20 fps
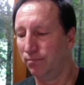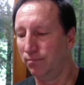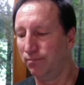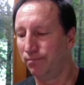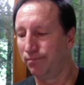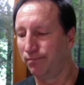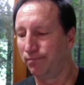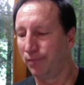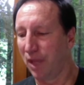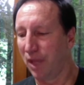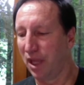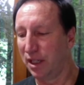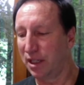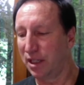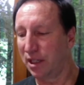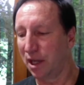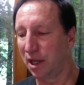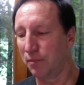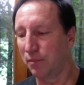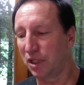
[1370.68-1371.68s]
in
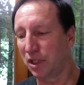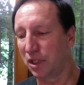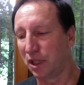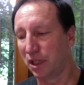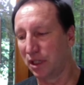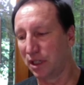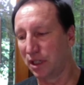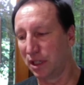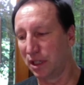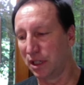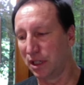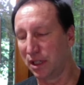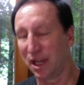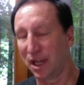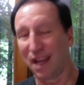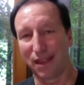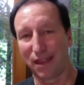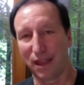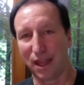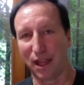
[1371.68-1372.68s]
some senses, I
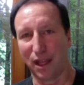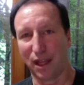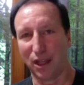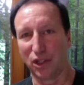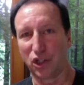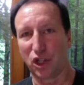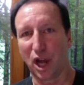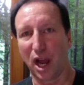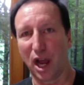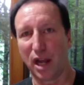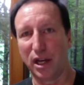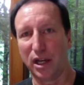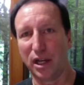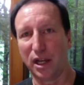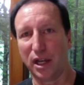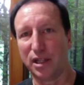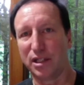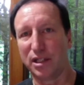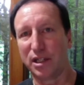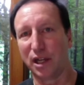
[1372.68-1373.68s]
think China
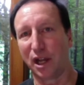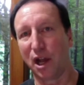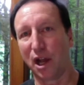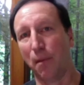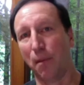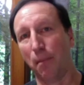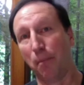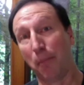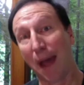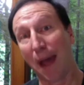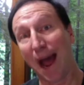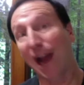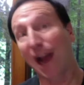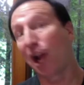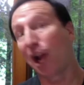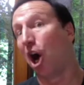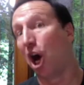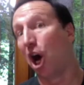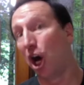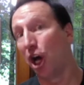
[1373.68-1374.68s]
needs to come back
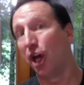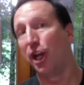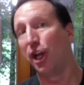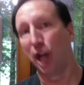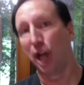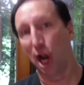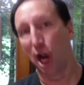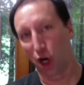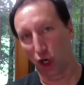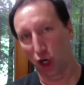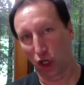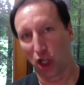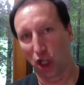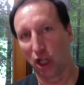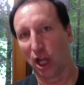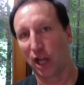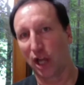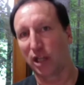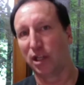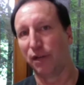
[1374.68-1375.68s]
on our
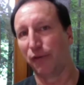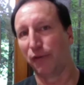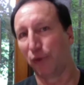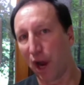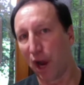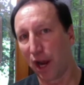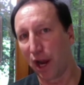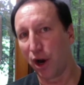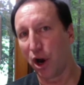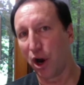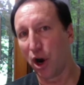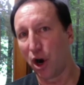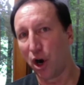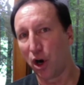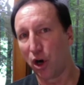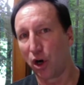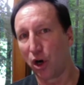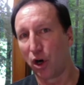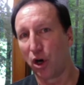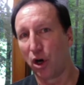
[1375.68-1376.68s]
collective radar
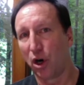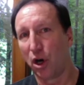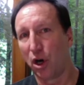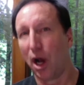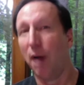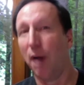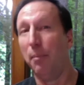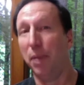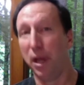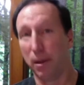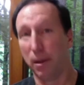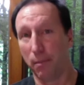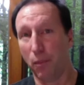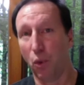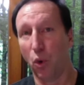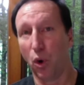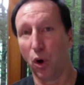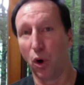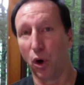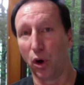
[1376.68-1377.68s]
a bit
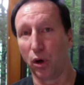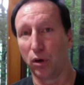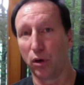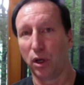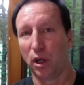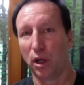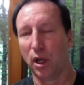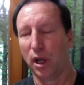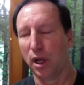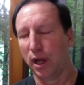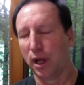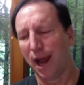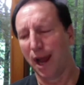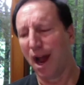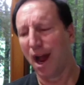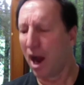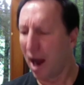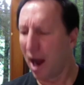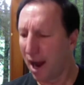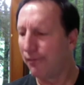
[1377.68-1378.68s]
more. Now,
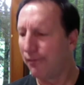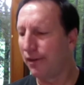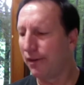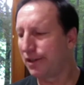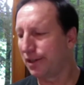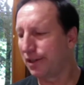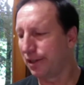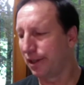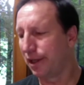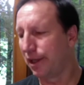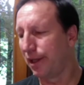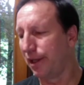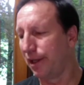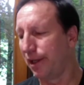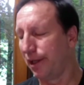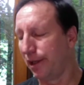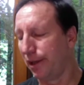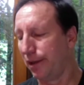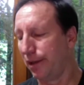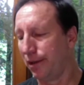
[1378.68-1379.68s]
obviously,
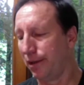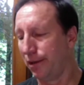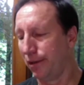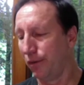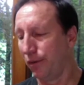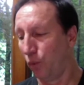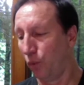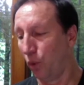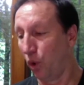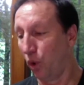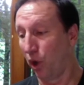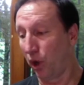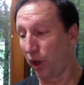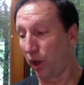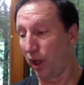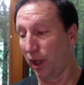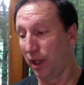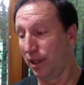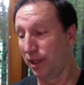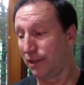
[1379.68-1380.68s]
work
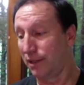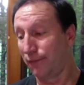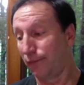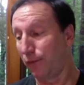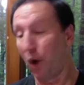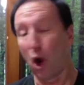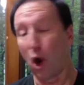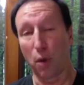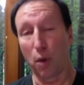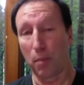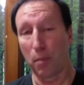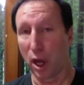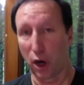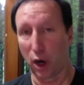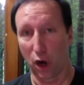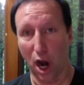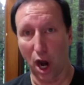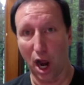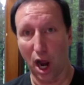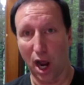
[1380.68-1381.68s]
is far better
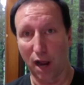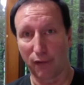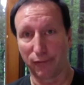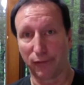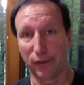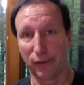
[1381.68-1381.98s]
off in the